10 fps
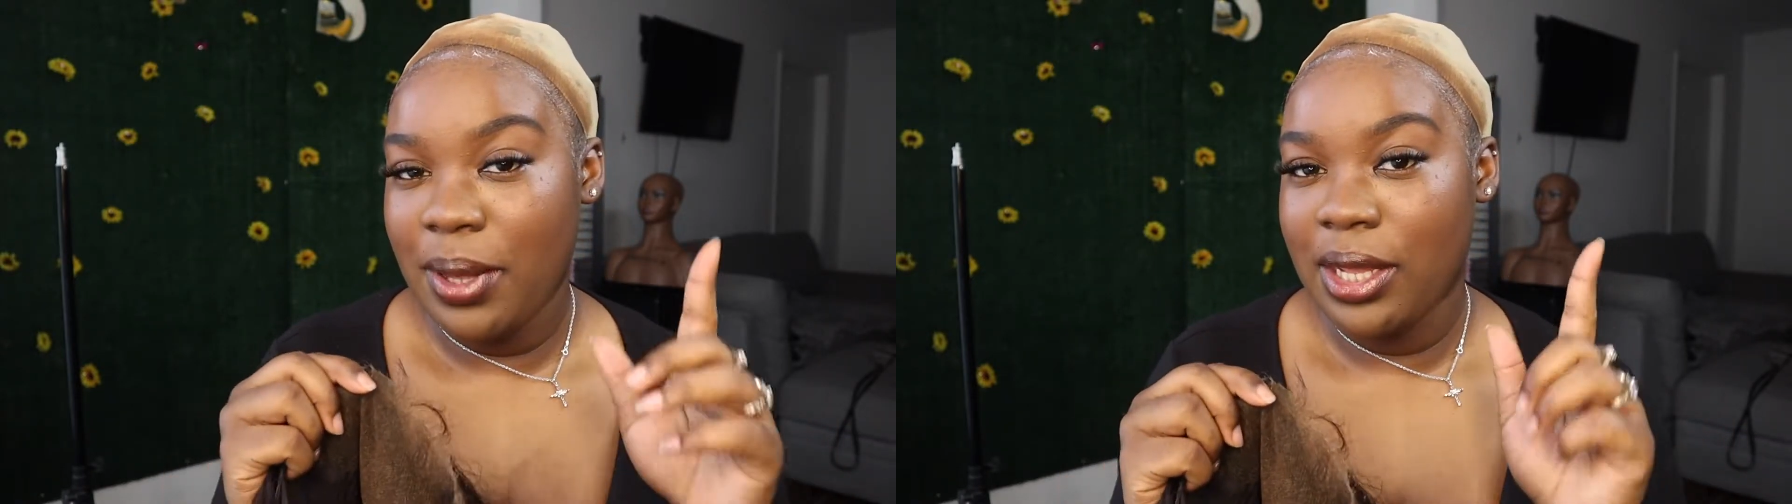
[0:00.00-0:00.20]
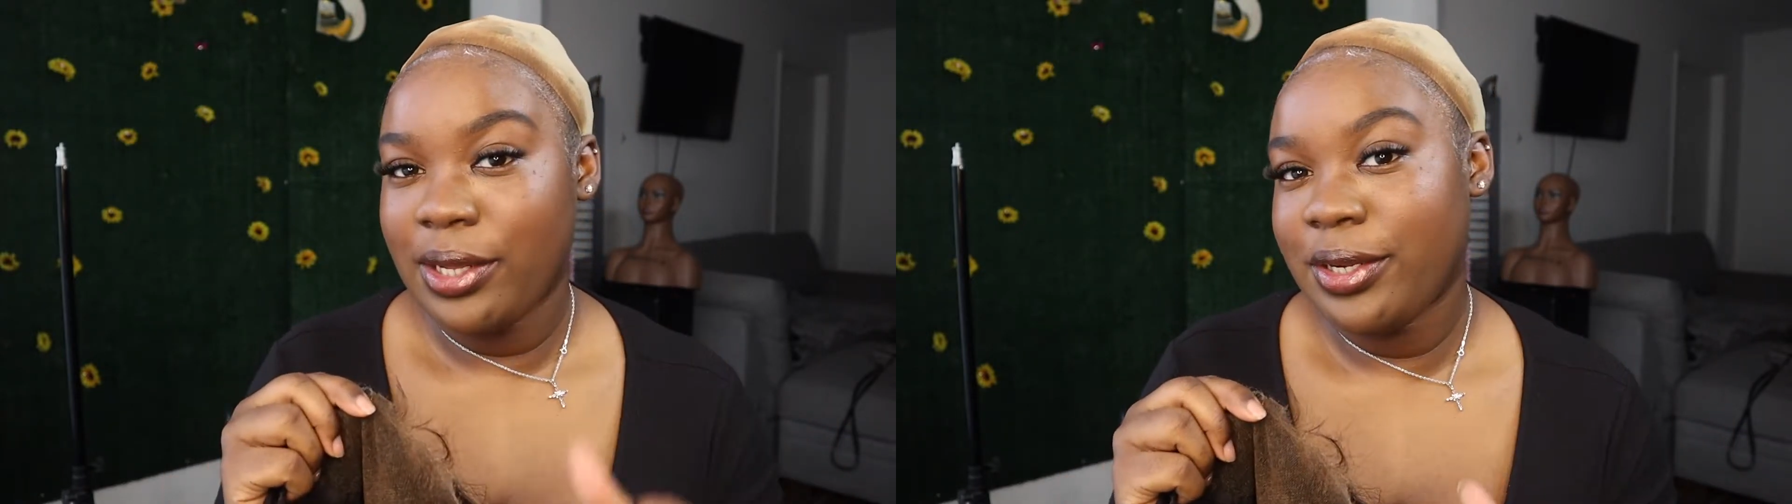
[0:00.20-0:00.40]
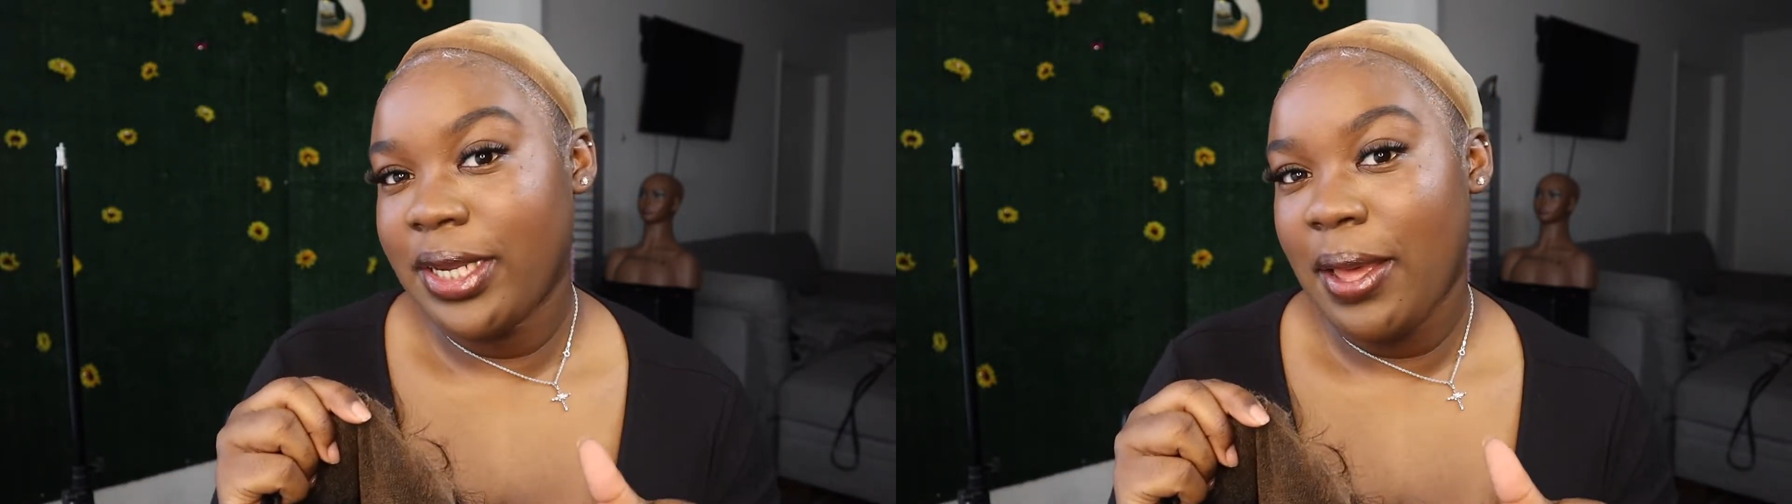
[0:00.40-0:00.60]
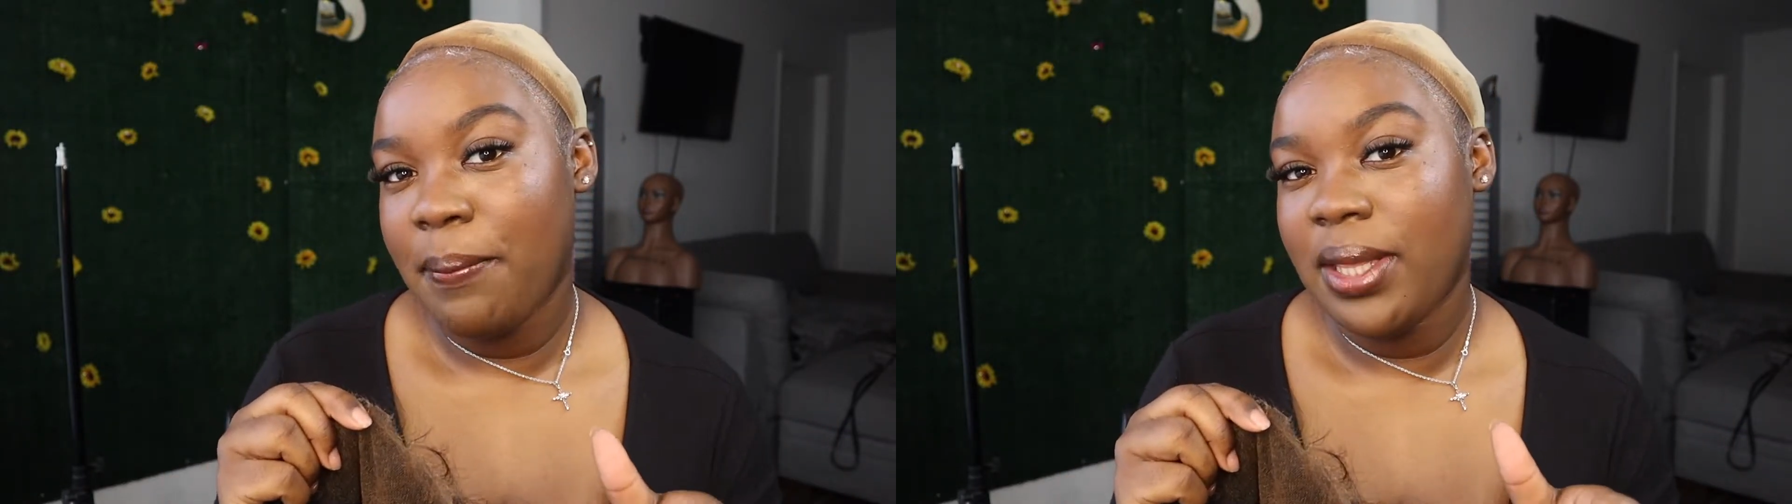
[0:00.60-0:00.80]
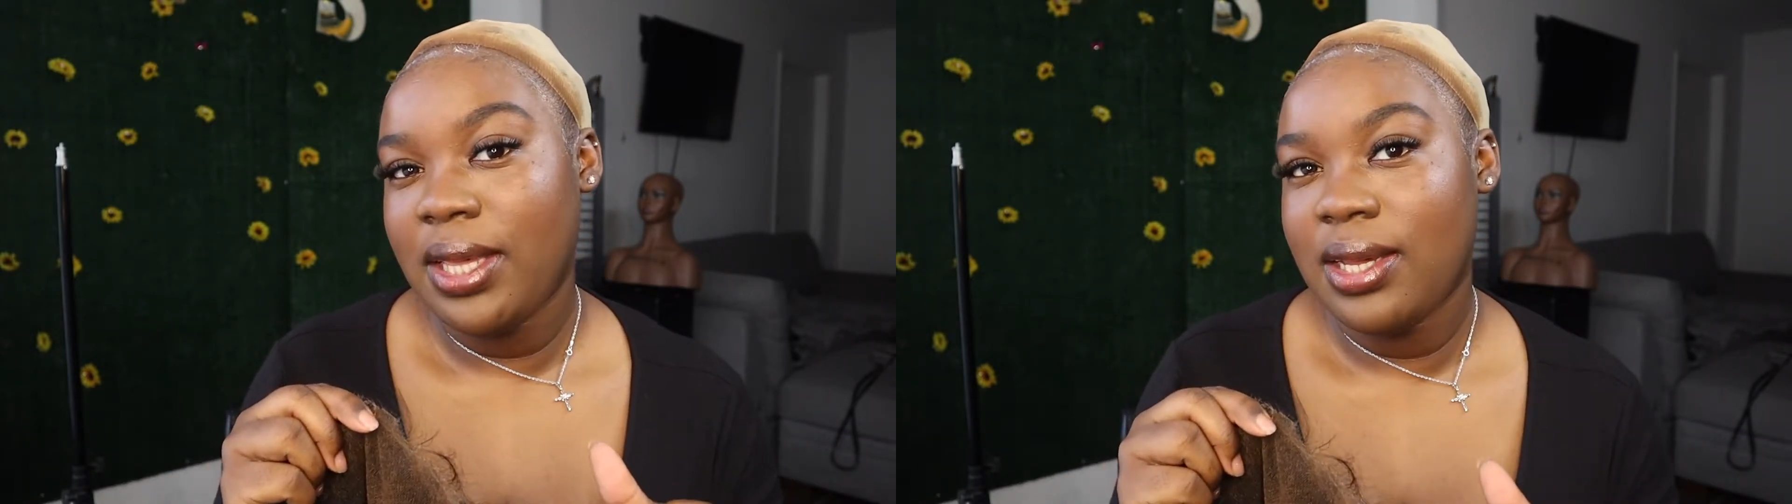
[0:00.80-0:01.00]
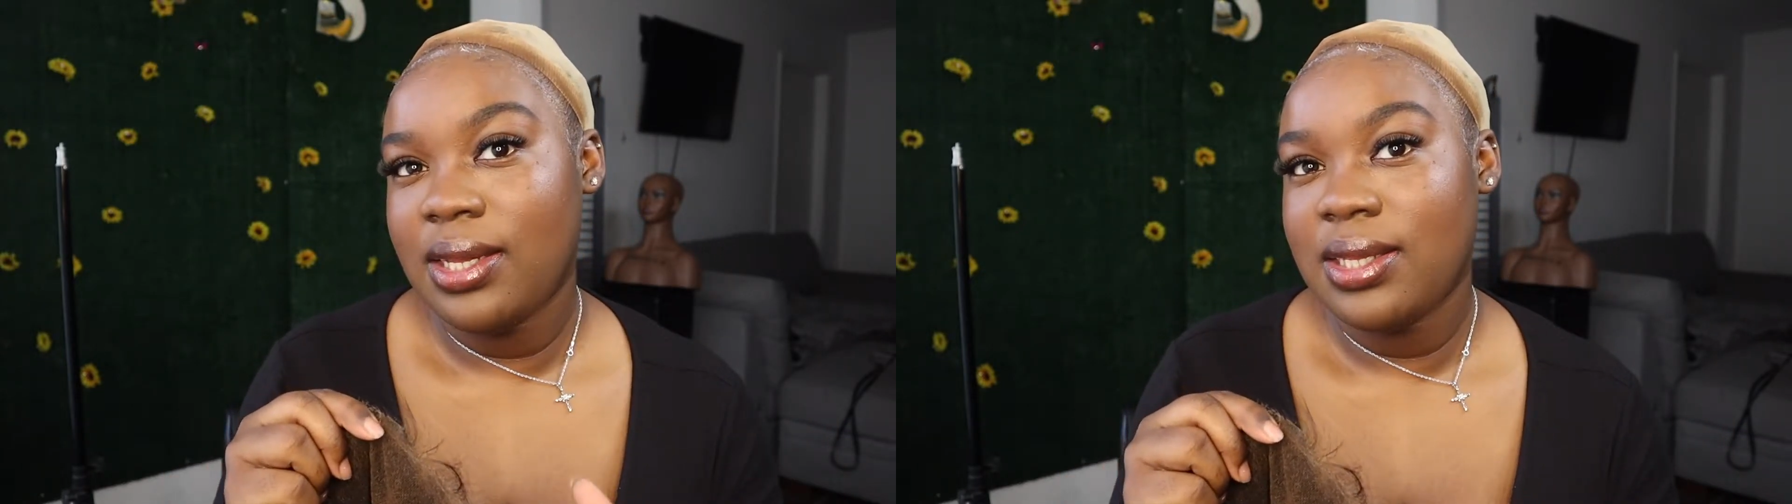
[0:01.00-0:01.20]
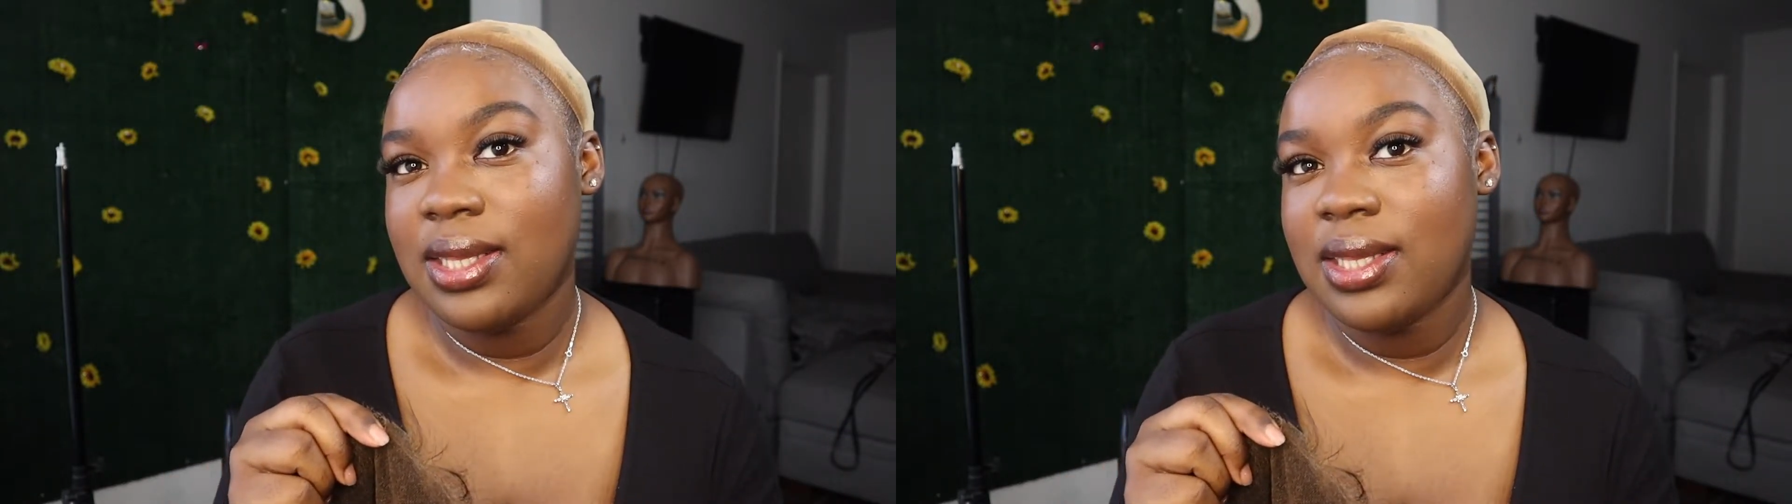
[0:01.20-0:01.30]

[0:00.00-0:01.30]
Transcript: I learned that because